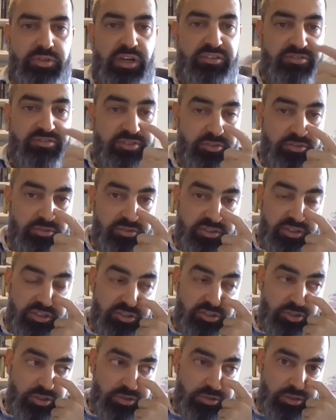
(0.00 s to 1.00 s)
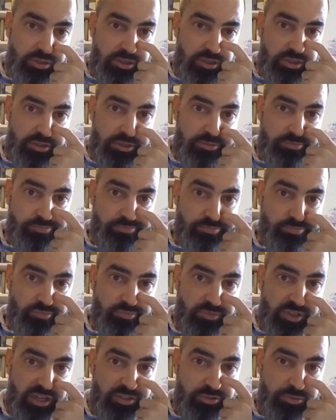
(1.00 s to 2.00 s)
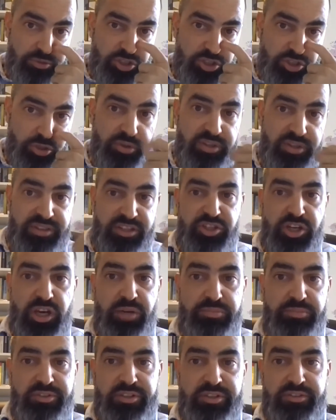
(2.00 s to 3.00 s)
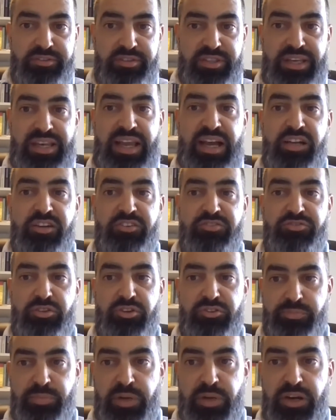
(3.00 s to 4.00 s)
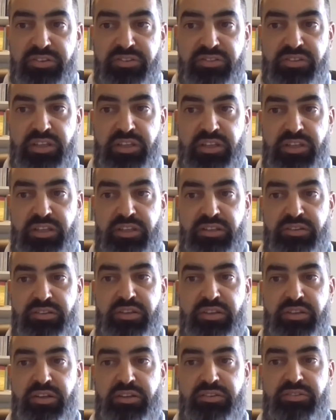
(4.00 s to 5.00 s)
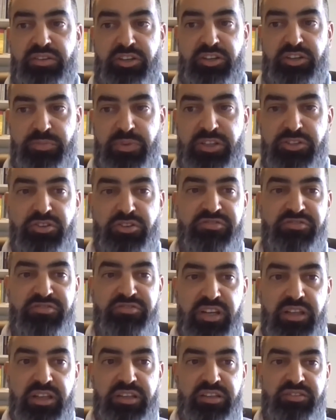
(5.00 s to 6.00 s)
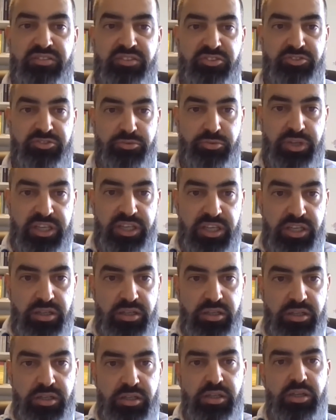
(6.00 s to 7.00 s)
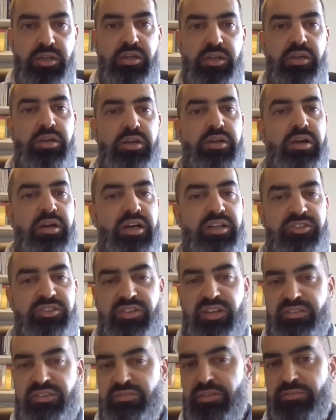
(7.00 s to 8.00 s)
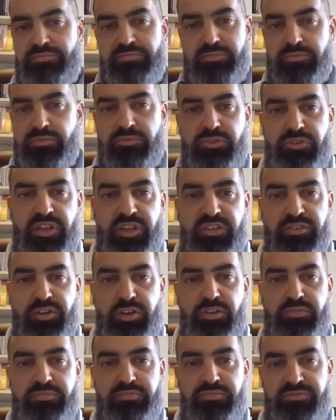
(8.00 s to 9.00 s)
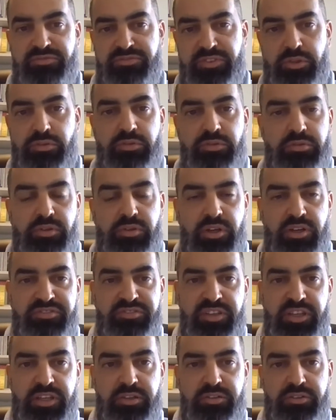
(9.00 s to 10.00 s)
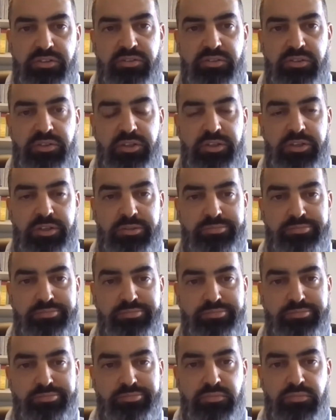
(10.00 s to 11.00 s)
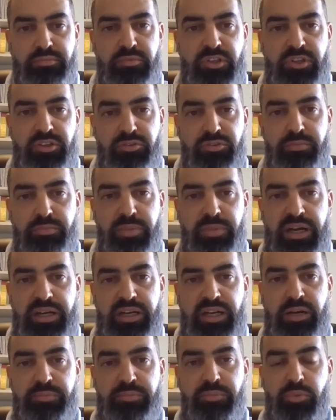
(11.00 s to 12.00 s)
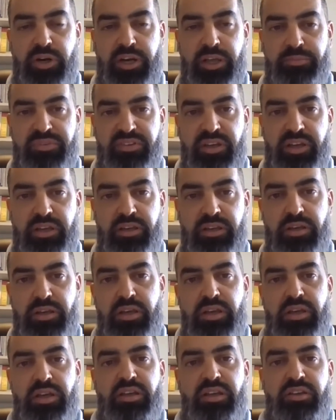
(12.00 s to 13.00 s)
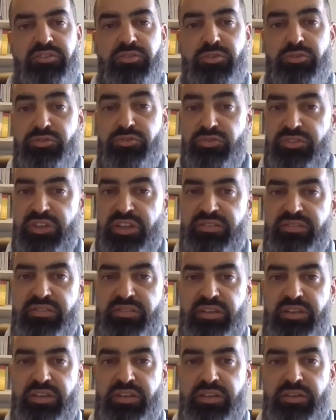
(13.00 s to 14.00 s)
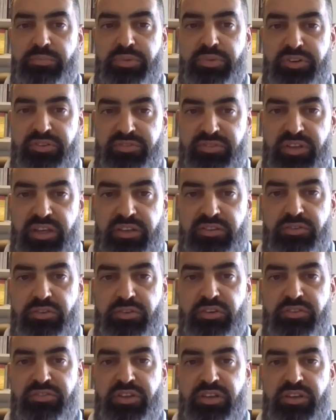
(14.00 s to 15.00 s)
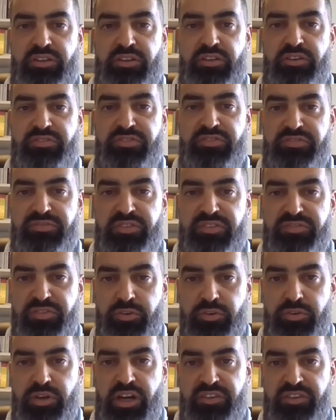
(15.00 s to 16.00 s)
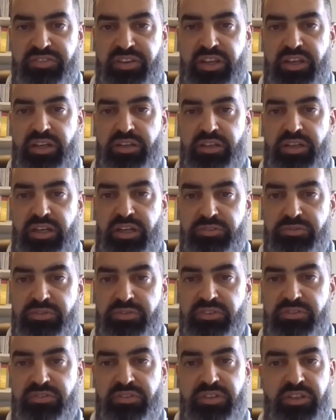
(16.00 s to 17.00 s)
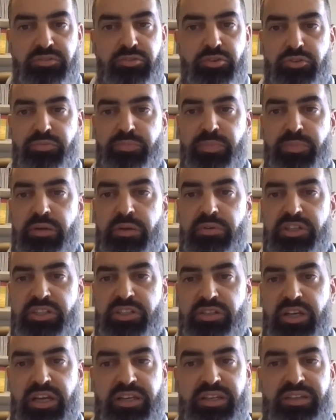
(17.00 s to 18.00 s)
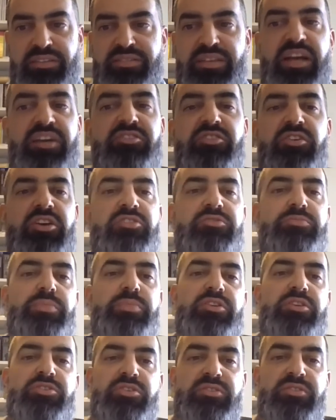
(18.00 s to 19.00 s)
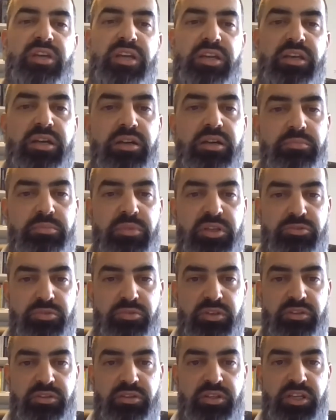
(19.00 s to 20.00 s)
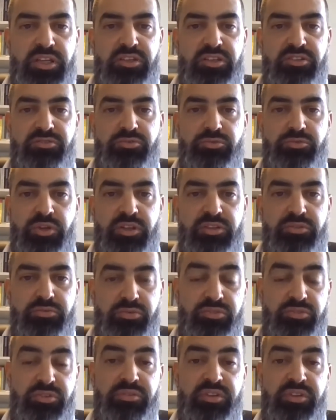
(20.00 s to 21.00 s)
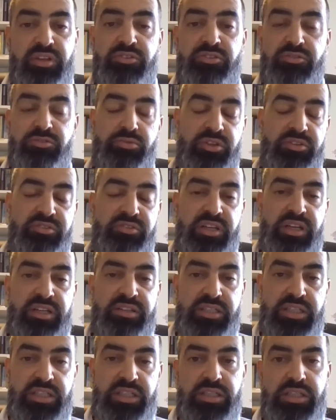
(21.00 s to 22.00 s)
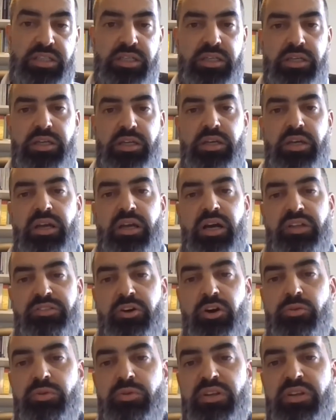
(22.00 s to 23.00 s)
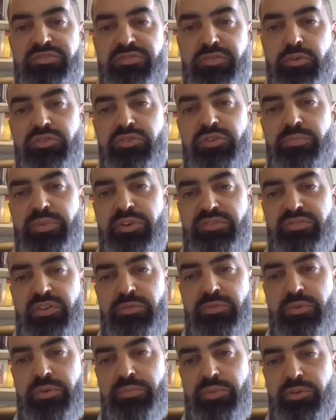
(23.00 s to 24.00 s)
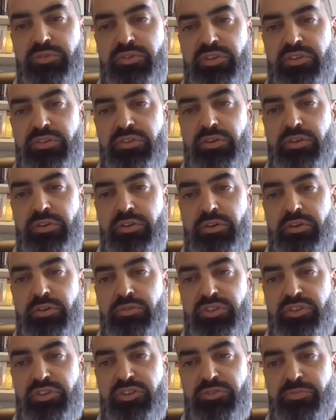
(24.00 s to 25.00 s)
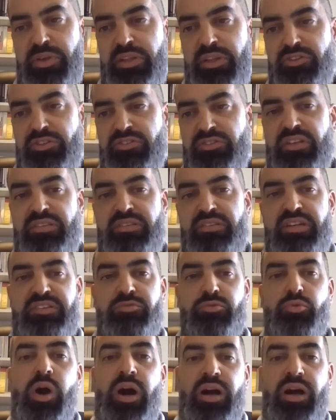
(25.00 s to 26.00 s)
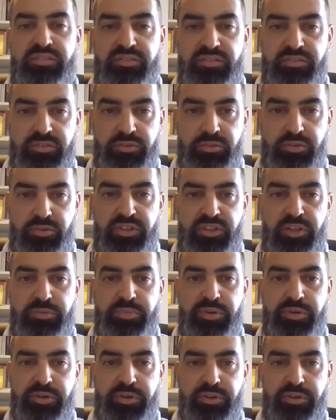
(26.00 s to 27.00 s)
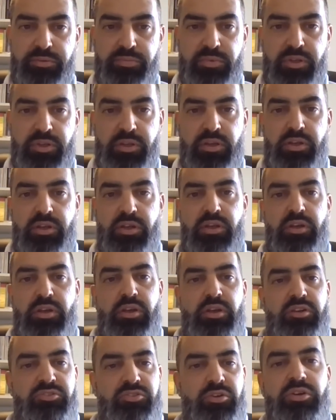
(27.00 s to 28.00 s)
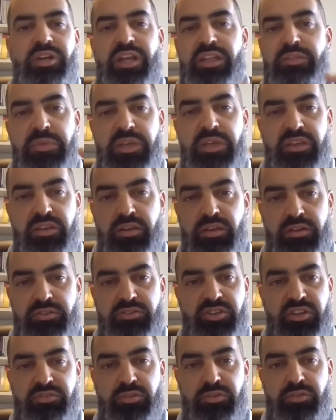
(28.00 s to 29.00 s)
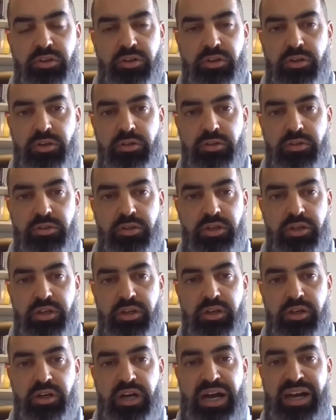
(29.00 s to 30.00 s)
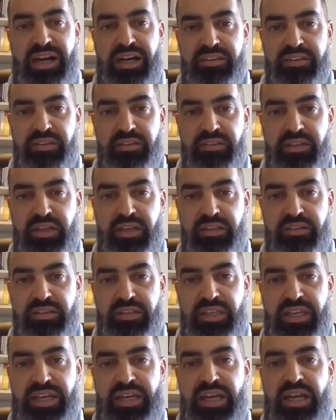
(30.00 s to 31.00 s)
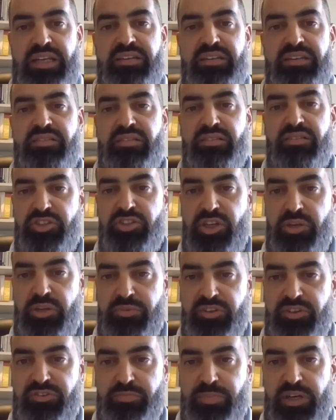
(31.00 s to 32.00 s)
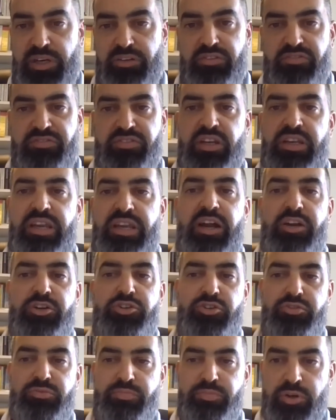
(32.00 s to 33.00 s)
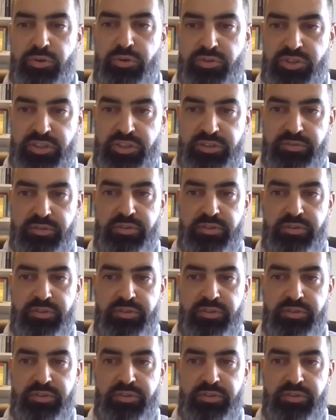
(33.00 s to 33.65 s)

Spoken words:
unfortunately, though, as we show in the chapter, the lack of transparency in the tax expenditure field is striking. And just to give you a few figures to back up what I'm saying, so 60% of the 54 African countries did not publish any tax expenditure data between the years 2000 and 2019, and only 40% reported on tax expenditures at least once during that period. So let me, just to conclude, add that the analysis in the chapter is part of a larger project